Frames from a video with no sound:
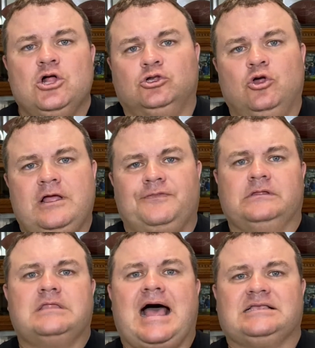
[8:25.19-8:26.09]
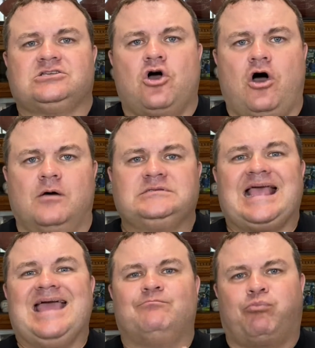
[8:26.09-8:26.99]
Look at the last comps
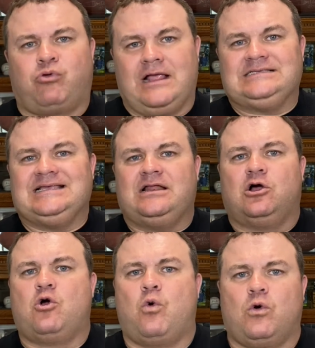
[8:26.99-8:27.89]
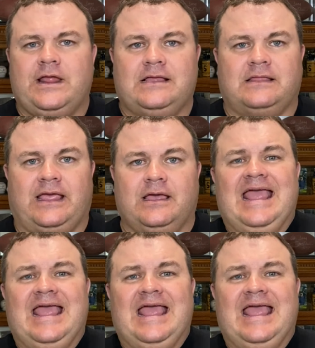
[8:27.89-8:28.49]
and price it accordingly.